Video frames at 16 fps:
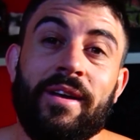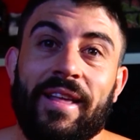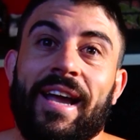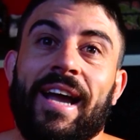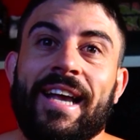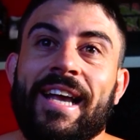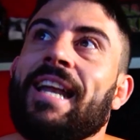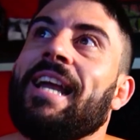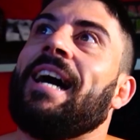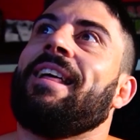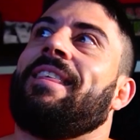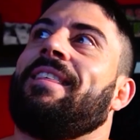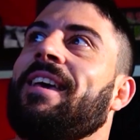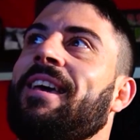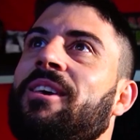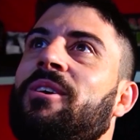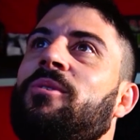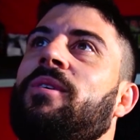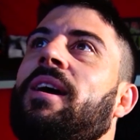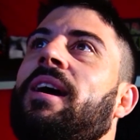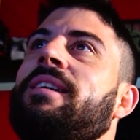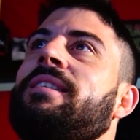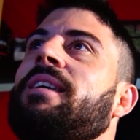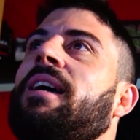Like, I cannot thank you
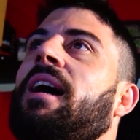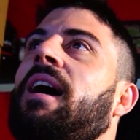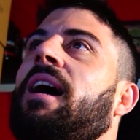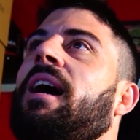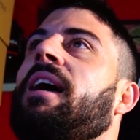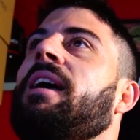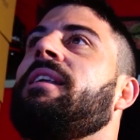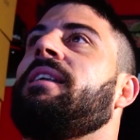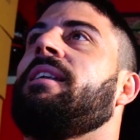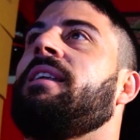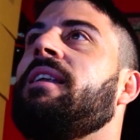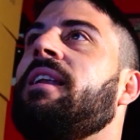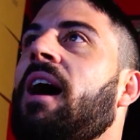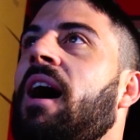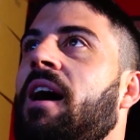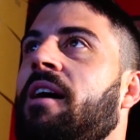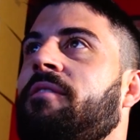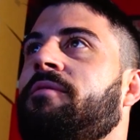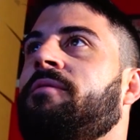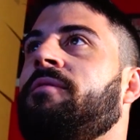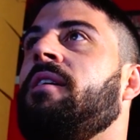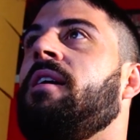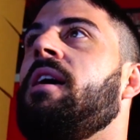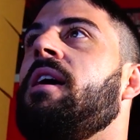guys enough.